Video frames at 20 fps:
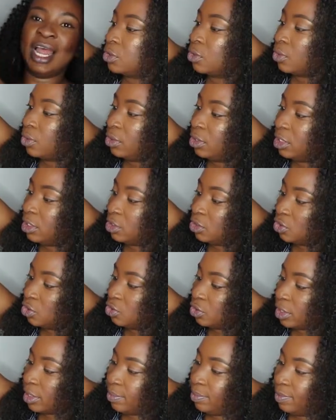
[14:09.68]
So this
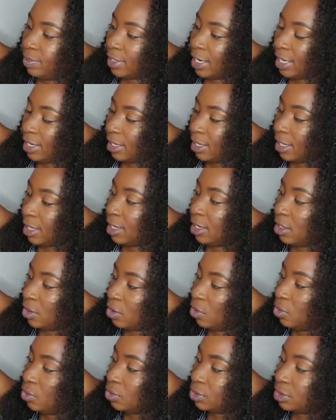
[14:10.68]
strap like
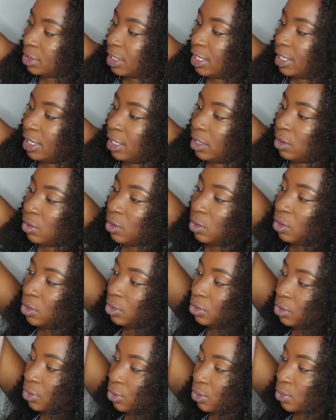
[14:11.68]
goes in a
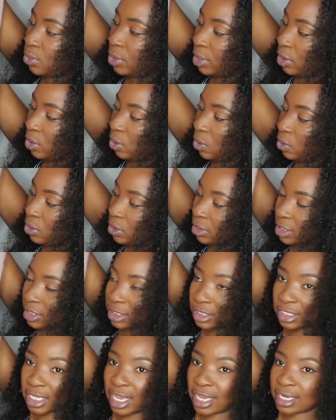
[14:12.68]
hole, through a hole
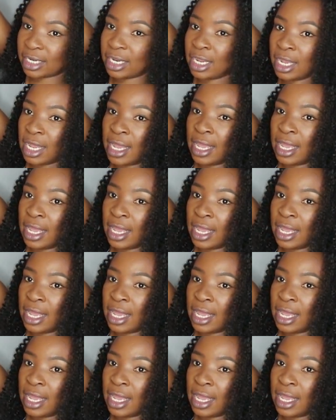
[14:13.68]
this side.